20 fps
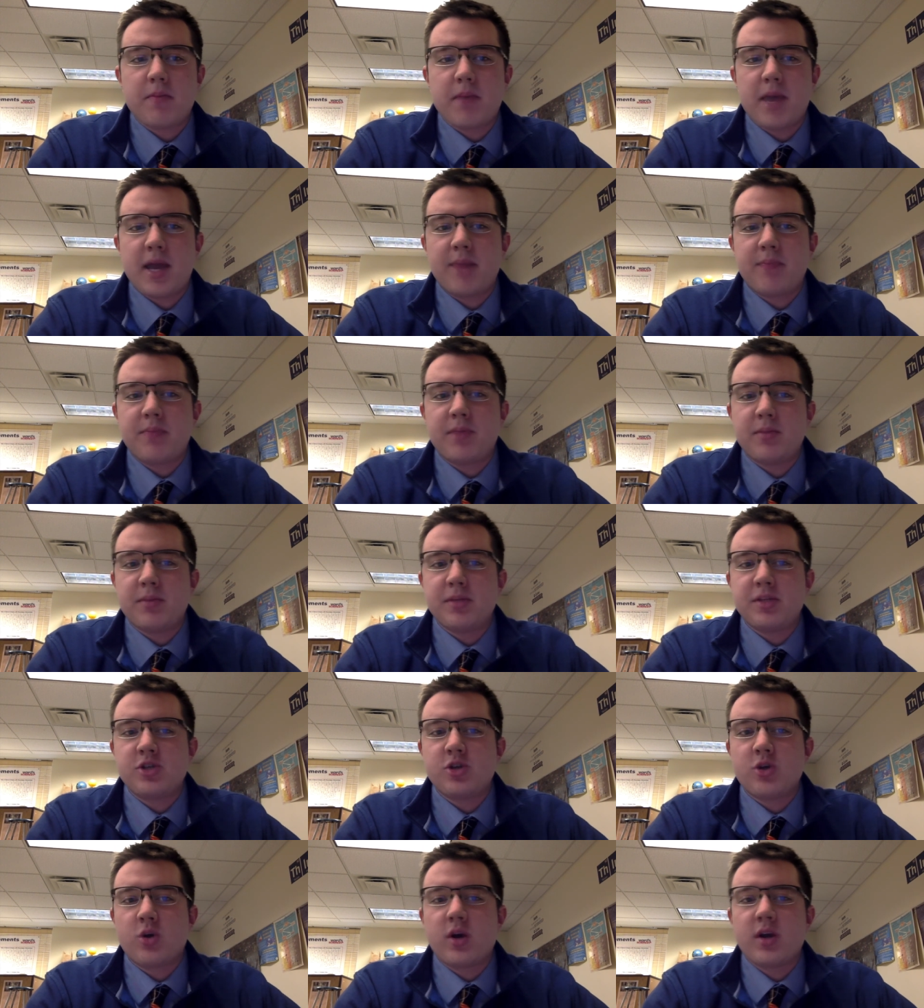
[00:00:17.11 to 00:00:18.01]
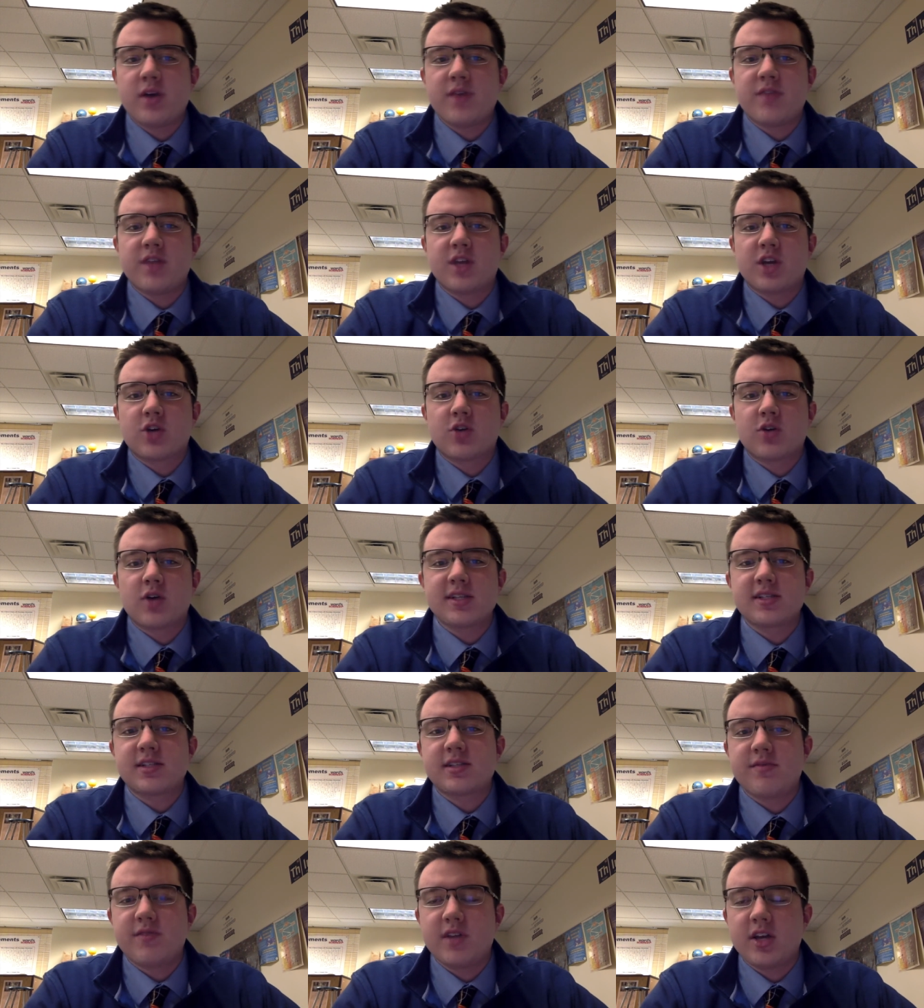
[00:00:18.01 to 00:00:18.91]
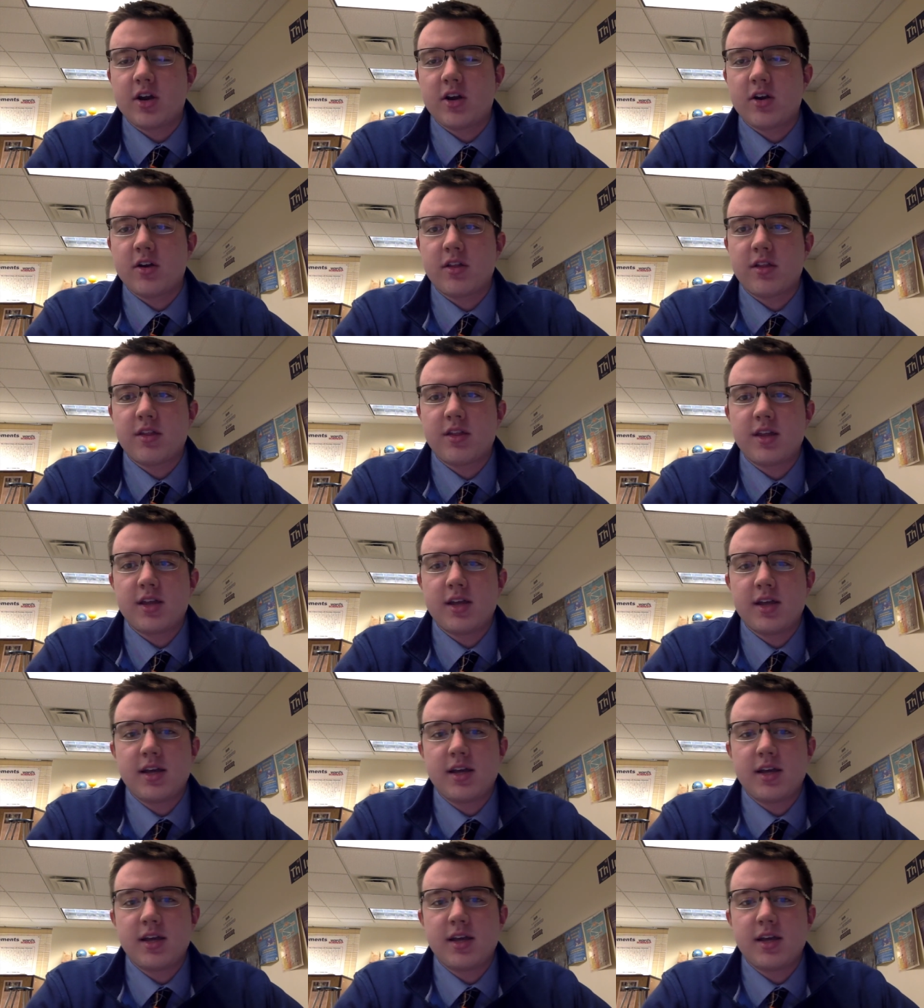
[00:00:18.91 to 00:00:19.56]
made up the majority of the crust of the Earth,